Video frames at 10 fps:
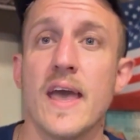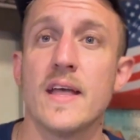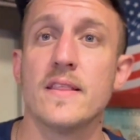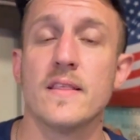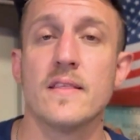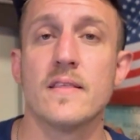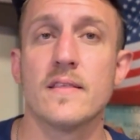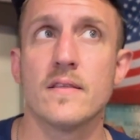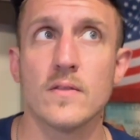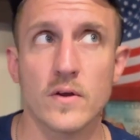And
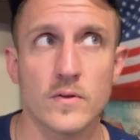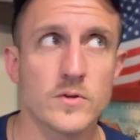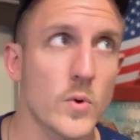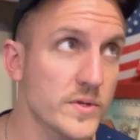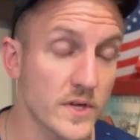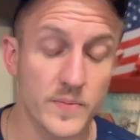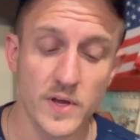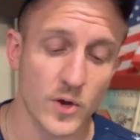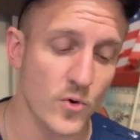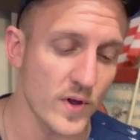look, there's always going to
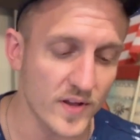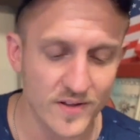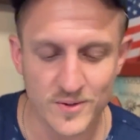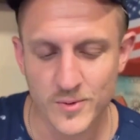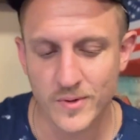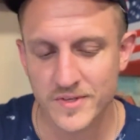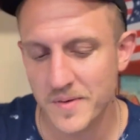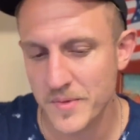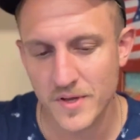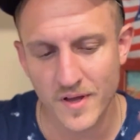be a critic. There's always
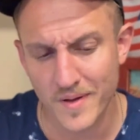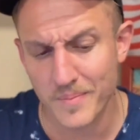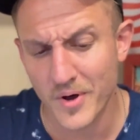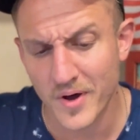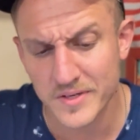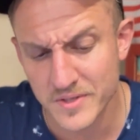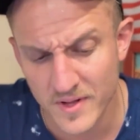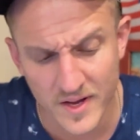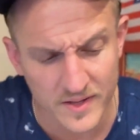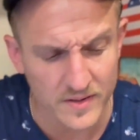going to be a boss
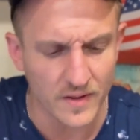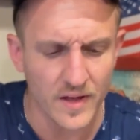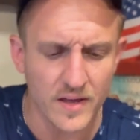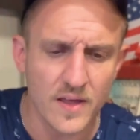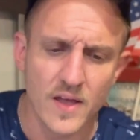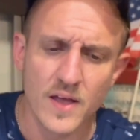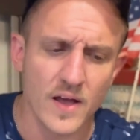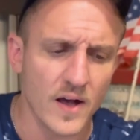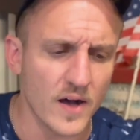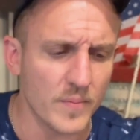you're not going to like.
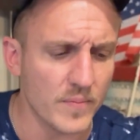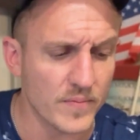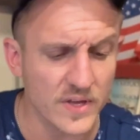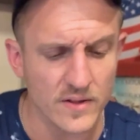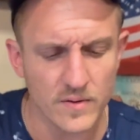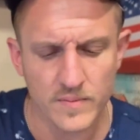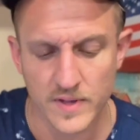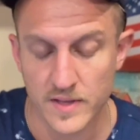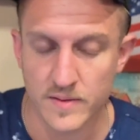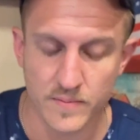
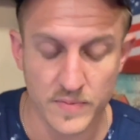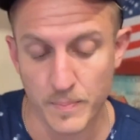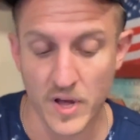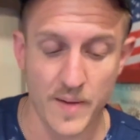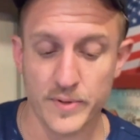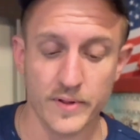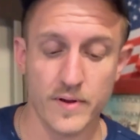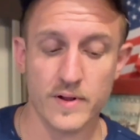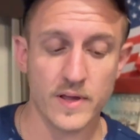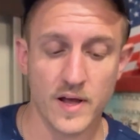In the
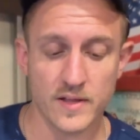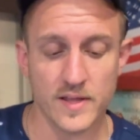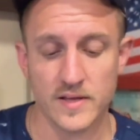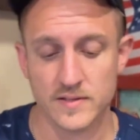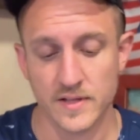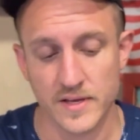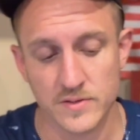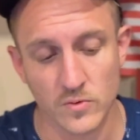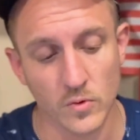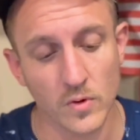popularity contest in high
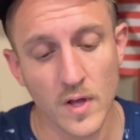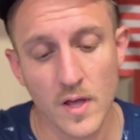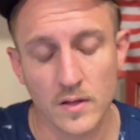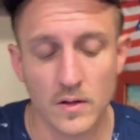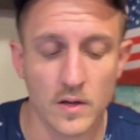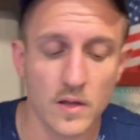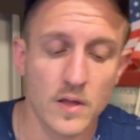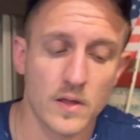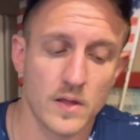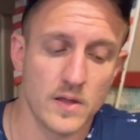school. Look,
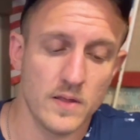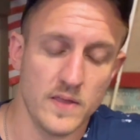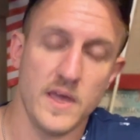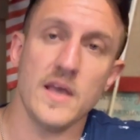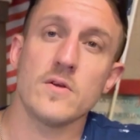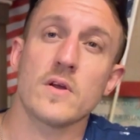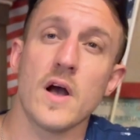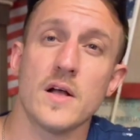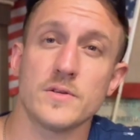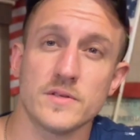the inner
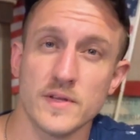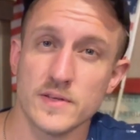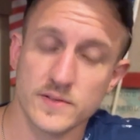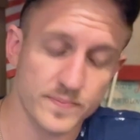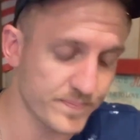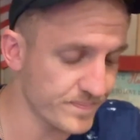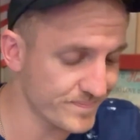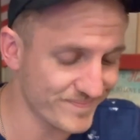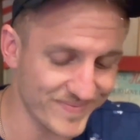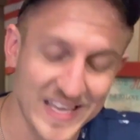consciousness
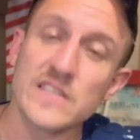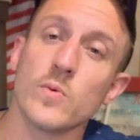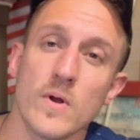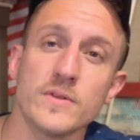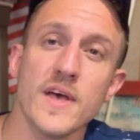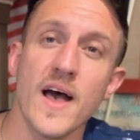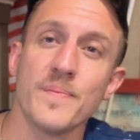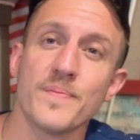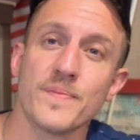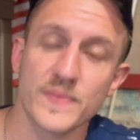is where it's at.
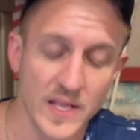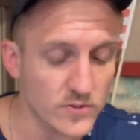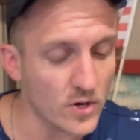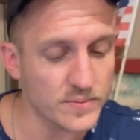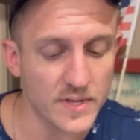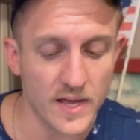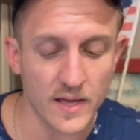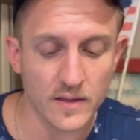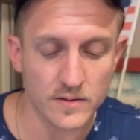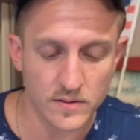That's all I'm
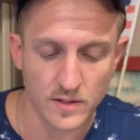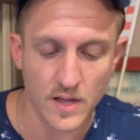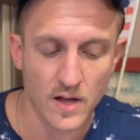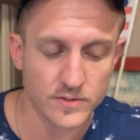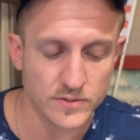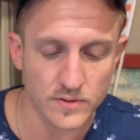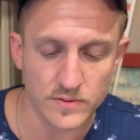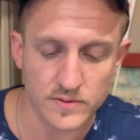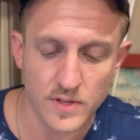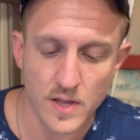saying to the college
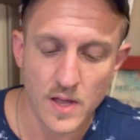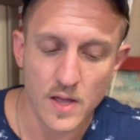students.